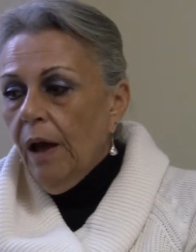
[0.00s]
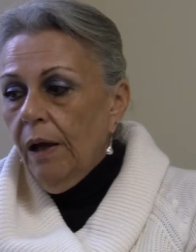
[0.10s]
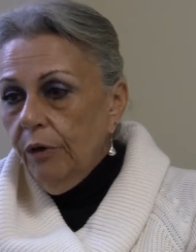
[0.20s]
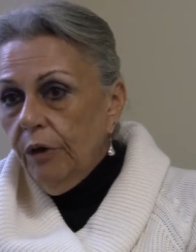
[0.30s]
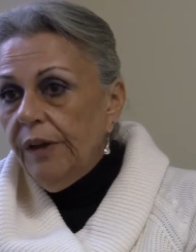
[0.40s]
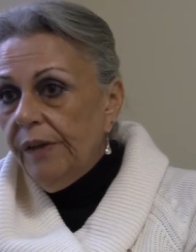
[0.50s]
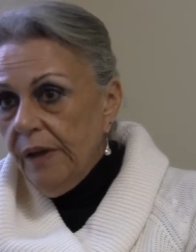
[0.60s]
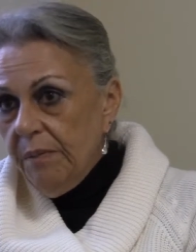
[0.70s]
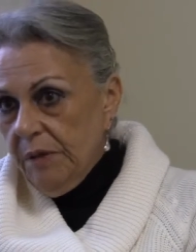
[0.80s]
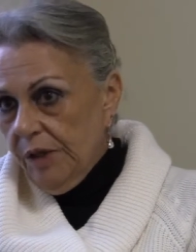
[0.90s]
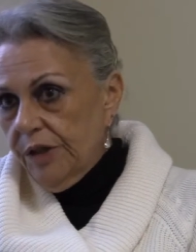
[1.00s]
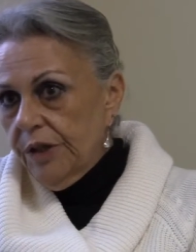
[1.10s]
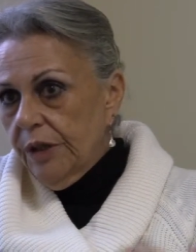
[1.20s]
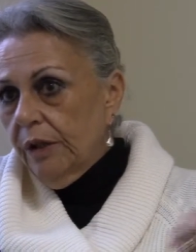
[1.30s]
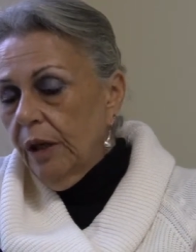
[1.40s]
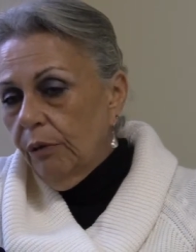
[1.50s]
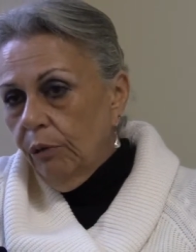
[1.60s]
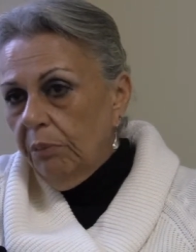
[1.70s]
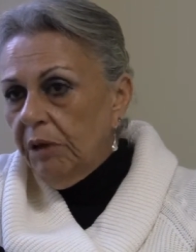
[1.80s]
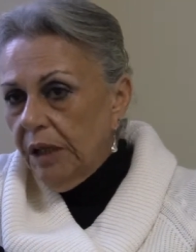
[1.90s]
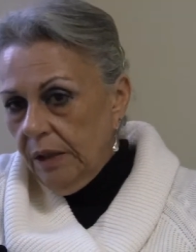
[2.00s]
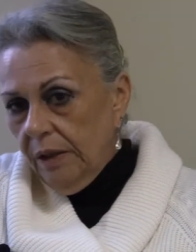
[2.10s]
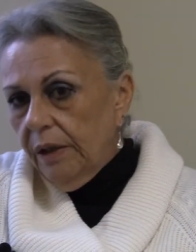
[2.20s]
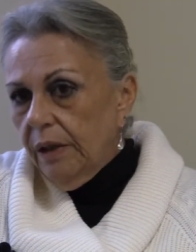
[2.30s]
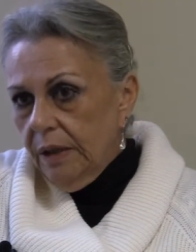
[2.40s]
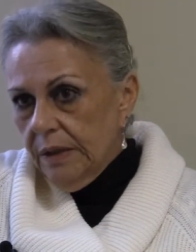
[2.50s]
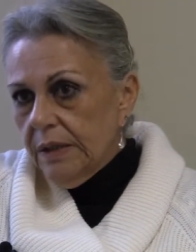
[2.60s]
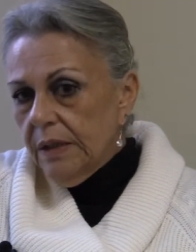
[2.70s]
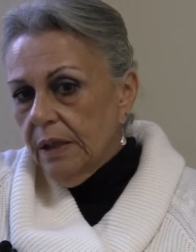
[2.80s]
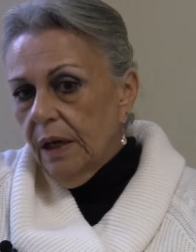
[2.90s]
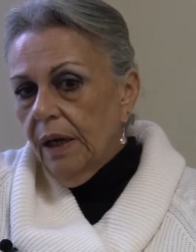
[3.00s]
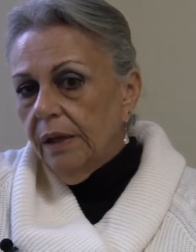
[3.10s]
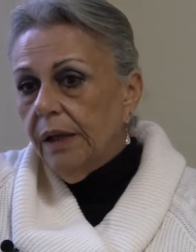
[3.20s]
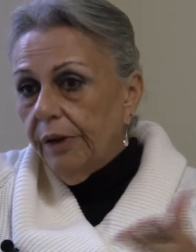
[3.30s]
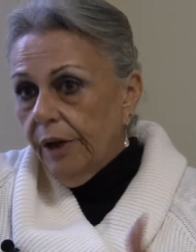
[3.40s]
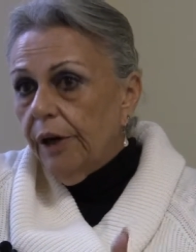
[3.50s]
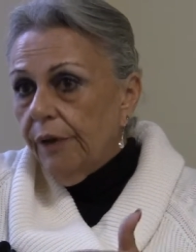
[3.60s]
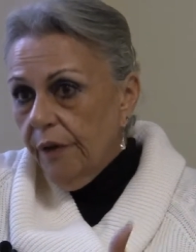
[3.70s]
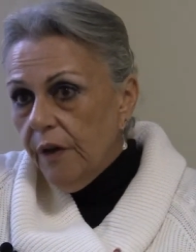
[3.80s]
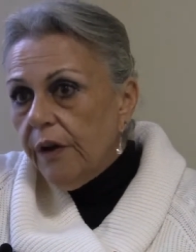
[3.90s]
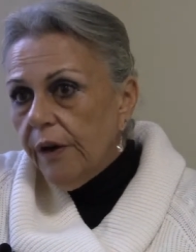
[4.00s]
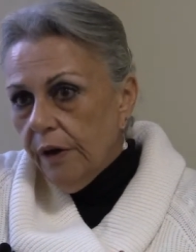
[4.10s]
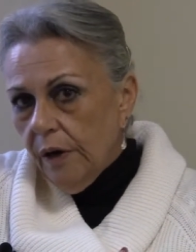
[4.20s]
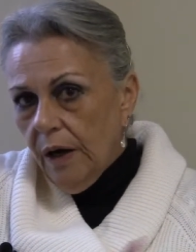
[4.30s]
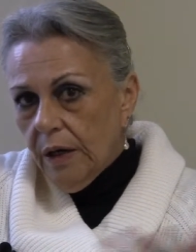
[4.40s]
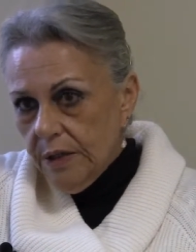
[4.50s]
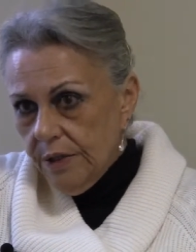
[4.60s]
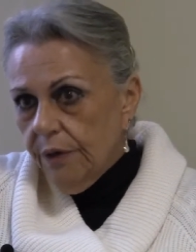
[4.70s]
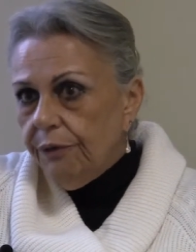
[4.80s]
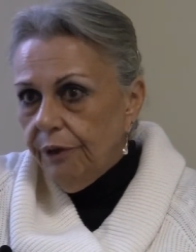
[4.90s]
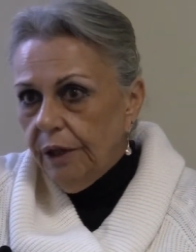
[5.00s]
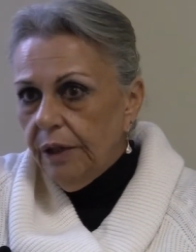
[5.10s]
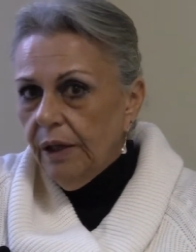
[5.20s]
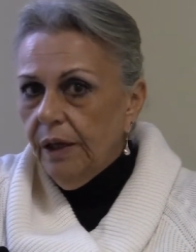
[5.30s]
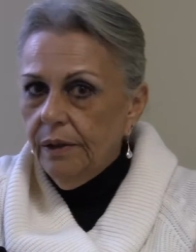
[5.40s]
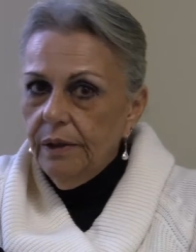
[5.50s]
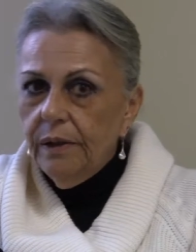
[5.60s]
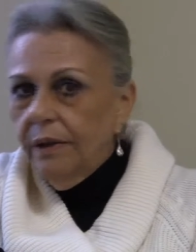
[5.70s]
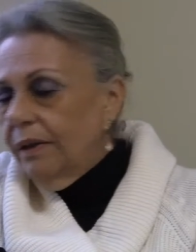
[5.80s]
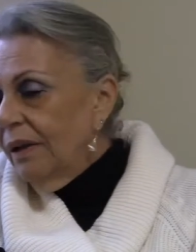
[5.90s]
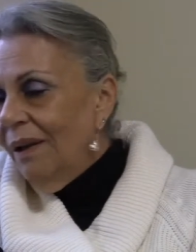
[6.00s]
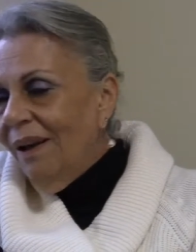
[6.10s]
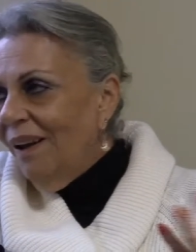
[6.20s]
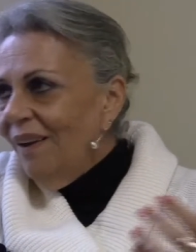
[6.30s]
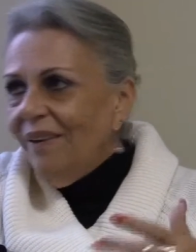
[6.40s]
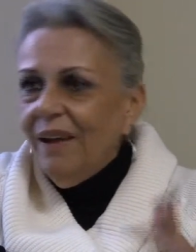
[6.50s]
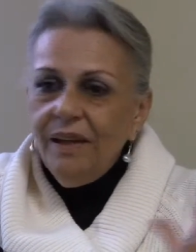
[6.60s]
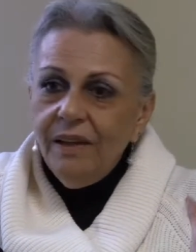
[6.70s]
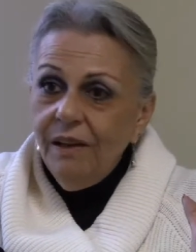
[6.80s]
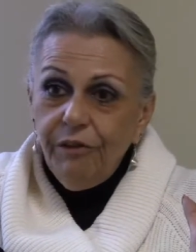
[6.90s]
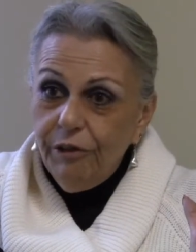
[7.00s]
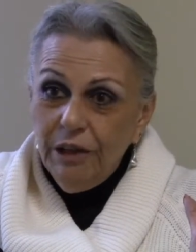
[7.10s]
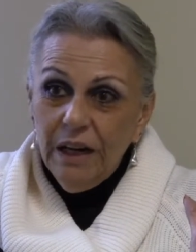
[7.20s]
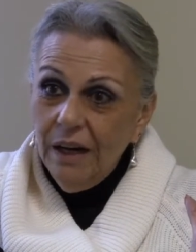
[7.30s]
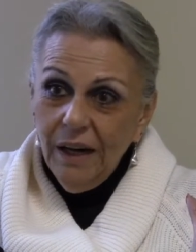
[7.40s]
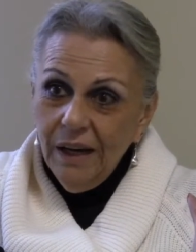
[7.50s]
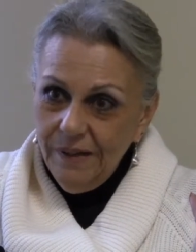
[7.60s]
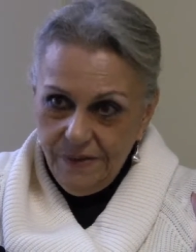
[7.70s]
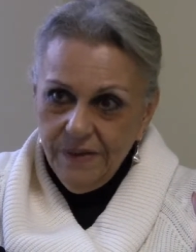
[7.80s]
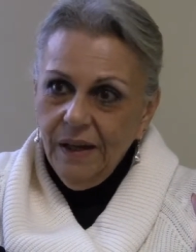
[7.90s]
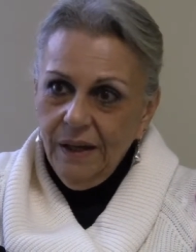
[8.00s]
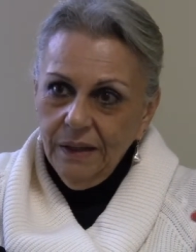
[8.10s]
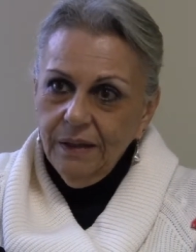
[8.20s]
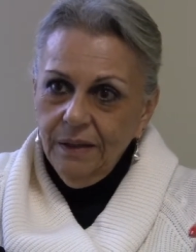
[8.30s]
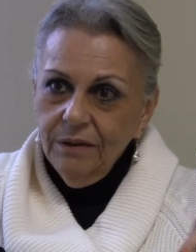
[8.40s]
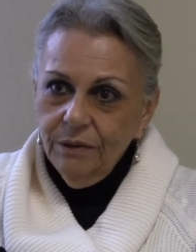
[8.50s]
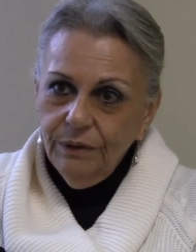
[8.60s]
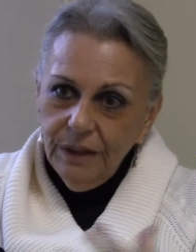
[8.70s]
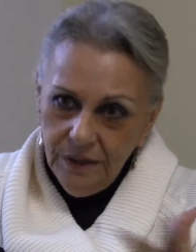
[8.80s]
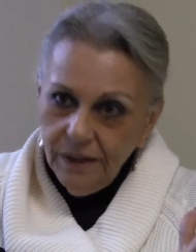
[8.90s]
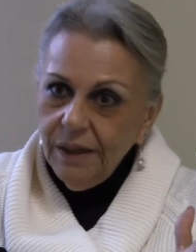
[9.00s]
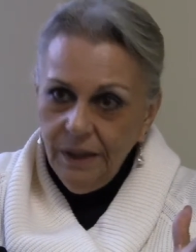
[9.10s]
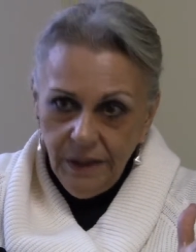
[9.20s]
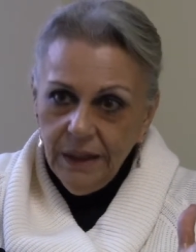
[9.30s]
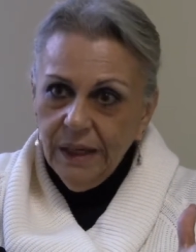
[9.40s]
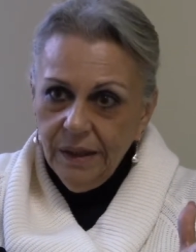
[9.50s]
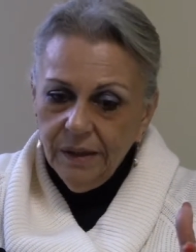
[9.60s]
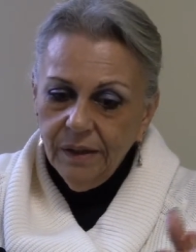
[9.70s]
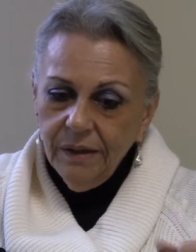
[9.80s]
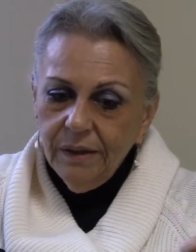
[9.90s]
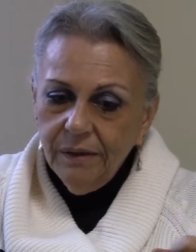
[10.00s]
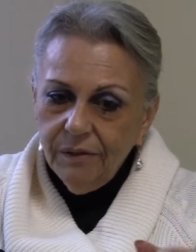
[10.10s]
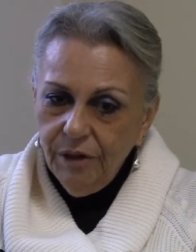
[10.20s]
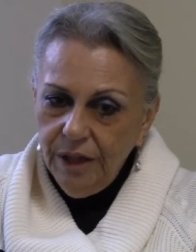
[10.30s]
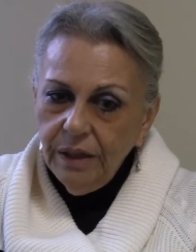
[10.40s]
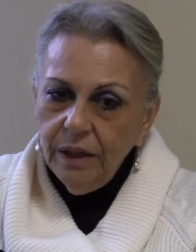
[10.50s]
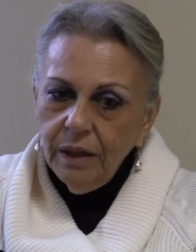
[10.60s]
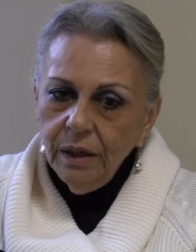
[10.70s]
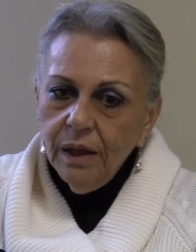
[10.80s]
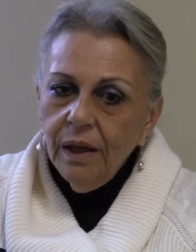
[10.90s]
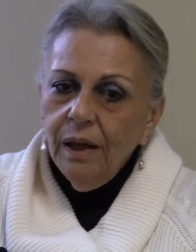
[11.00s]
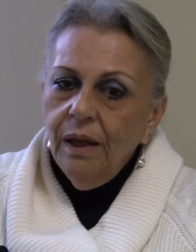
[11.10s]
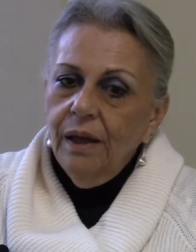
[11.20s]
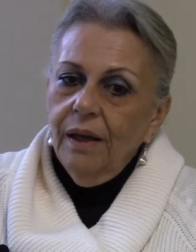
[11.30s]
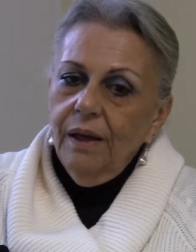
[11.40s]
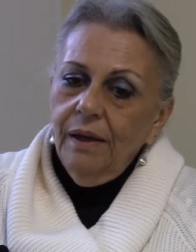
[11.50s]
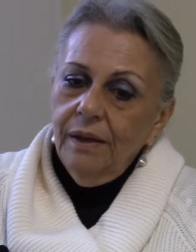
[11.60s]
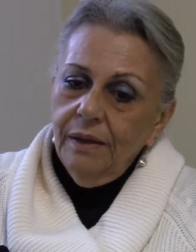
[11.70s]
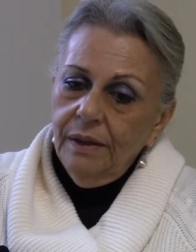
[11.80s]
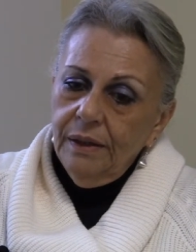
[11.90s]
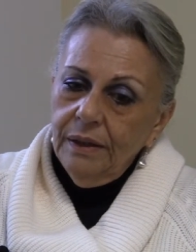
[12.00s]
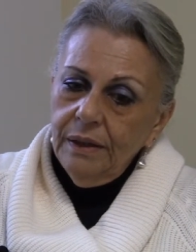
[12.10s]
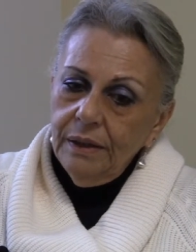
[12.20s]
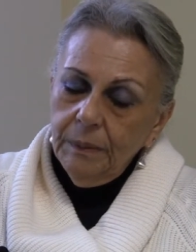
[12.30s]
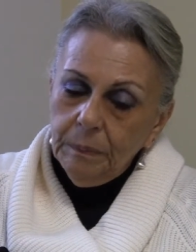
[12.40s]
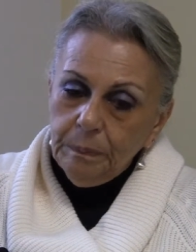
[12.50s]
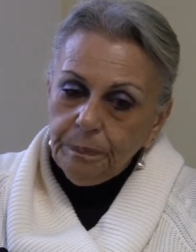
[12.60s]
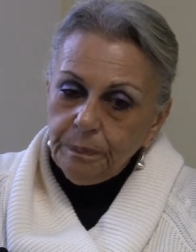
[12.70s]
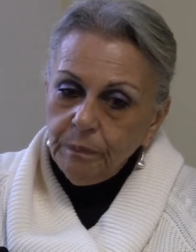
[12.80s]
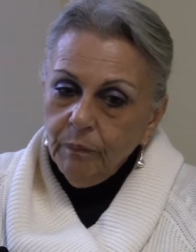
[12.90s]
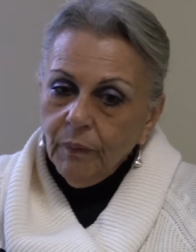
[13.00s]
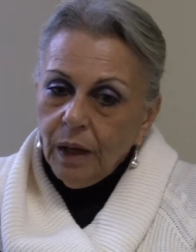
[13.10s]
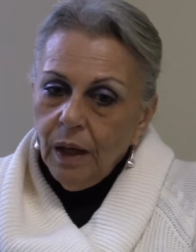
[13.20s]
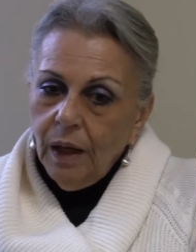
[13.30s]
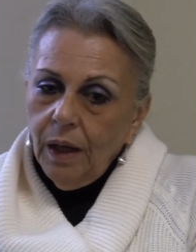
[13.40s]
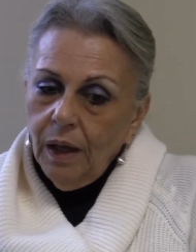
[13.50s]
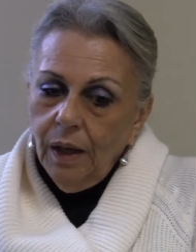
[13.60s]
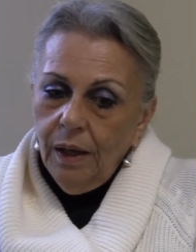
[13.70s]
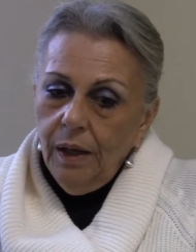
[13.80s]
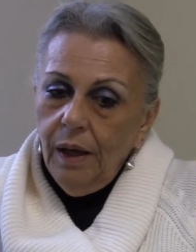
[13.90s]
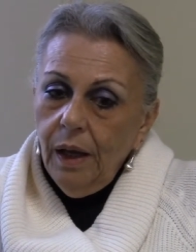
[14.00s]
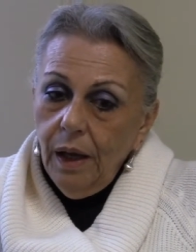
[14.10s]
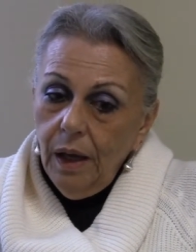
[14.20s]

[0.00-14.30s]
and all the damage the women and the girls that are there are suffering, and they never realize that until they get the training. And uh,